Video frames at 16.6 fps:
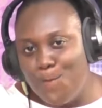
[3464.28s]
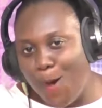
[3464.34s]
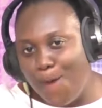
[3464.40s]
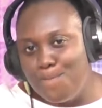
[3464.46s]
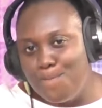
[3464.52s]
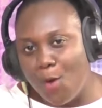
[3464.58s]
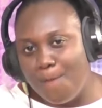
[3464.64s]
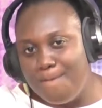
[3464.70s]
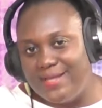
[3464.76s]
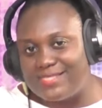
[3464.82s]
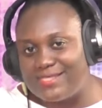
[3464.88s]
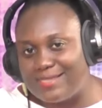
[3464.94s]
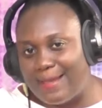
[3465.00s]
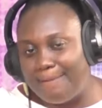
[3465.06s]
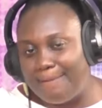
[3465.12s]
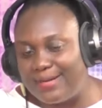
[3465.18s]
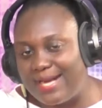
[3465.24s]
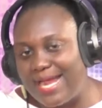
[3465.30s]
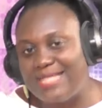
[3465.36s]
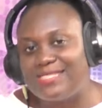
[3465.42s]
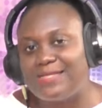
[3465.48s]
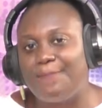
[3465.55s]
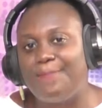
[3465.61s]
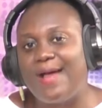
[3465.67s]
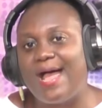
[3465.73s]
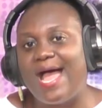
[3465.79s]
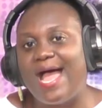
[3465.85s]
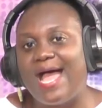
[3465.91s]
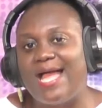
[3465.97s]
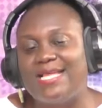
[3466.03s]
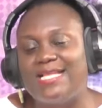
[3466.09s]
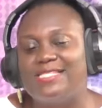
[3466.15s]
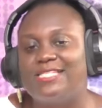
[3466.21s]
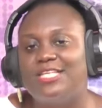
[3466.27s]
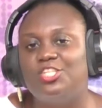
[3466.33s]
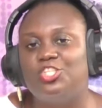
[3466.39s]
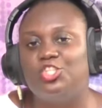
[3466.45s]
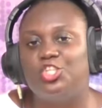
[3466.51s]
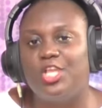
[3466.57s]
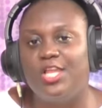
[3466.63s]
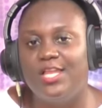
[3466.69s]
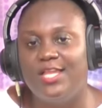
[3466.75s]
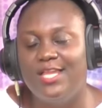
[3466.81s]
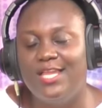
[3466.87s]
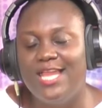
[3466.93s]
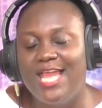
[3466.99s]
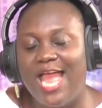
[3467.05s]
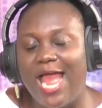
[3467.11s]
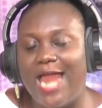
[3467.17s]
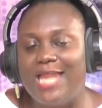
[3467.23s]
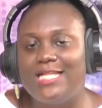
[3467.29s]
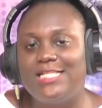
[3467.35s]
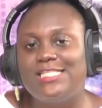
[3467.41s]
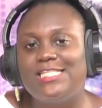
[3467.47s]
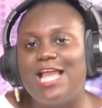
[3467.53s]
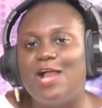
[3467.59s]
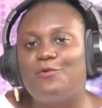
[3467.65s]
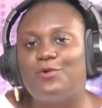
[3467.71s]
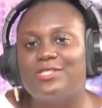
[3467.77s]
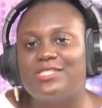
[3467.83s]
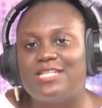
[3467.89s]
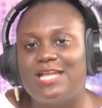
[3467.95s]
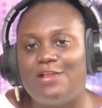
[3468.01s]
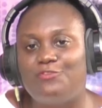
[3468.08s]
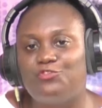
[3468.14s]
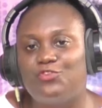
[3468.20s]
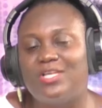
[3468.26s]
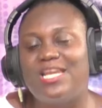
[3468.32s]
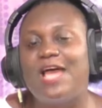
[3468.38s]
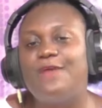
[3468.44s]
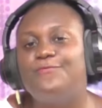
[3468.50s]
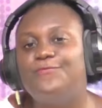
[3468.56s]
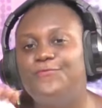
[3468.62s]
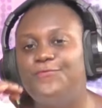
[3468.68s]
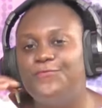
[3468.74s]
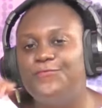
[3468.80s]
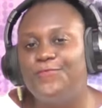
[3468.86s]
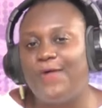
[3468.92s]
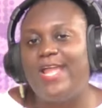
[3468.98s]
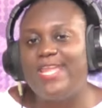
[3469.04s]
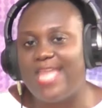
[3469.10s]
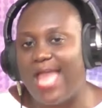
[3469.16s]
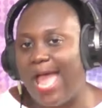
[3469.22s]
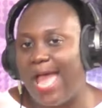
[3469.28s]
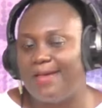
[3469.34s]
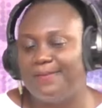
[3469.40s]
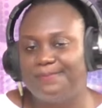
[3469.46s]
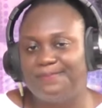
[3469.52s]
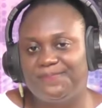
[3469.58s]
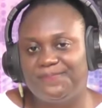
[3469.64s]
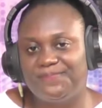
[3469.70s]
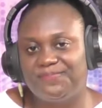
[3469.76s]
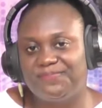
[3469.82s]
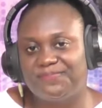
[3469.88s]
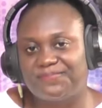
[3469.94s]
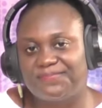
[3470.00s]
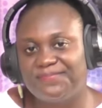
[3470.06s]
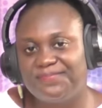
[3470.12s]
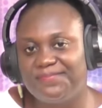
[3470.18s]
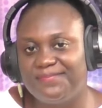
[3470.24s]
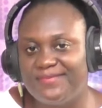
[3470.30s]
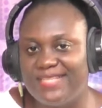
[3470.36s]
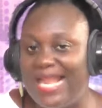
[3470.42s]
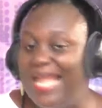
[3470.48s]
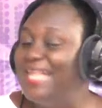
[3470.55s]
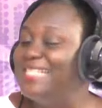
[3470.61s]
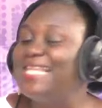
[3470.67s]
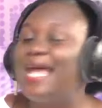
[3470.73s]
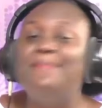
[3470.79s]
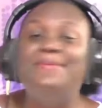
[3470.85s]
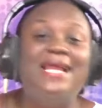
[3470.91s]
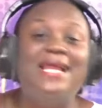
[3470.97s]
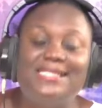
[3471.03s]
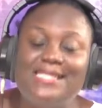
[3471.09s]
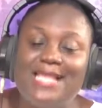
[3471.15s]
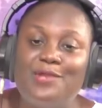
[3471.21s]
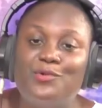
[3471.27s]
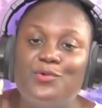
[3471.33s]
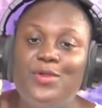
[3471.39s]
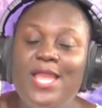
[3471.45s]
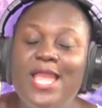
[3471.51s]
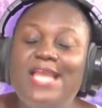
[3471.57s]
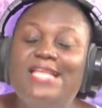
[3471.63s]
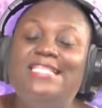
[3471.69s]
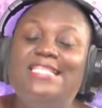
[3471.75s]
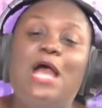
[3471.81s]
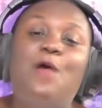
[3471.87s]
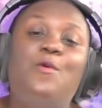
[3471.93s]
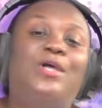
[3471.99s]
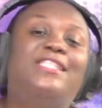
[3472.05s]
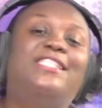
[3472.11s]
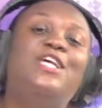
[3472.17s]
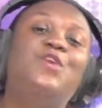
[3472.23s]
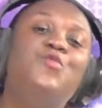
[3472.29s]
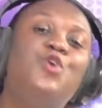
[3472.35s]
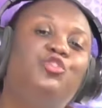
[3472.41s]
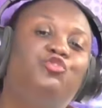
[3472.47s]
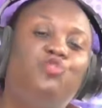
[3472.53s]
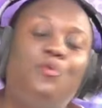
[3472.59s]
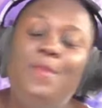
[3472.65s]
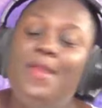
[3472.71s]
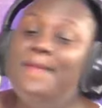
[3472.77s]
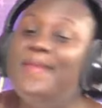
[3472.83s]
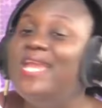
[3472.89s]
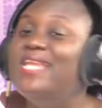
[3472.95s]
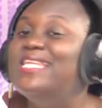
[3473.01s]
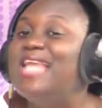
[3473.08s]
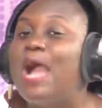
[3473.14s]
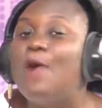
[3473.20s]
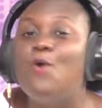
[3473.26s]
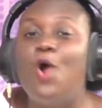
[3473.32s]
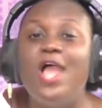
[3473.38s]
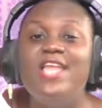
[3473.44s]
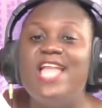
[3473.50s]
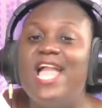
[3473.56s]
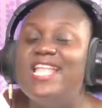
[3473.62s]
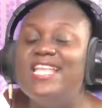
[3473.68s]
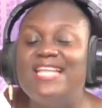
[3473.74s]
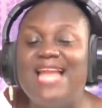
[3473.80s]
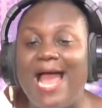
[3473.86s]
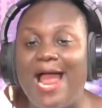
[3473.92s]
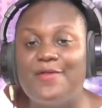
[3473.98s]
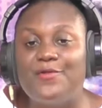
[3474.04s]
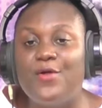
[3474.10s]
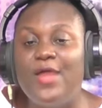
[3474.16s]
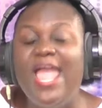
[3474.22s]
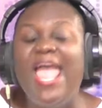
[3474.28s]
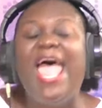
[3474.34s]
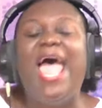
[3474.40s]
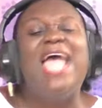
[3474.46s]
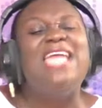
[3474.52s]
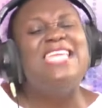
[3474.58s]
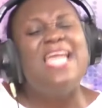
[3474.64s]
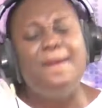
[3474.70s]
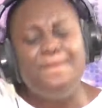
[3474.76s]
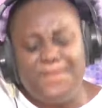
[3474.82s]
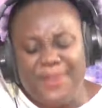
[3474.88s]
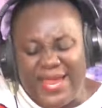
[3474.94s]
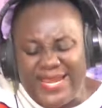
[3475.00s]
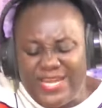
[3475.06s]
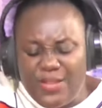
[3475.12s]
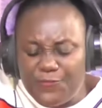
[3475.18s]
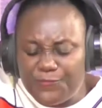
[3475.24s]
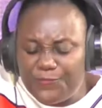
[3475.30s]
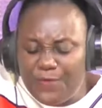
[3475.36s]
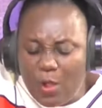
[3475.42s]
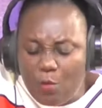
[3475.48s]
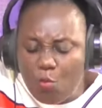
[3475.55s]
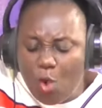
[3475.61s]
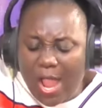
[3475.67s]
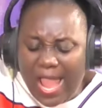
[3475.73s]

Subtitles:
mo big surprise pa ye se je adachi akotra so na fire my sabrante eno dia wote hu to me media wo ye nyina no eye mpenifo wo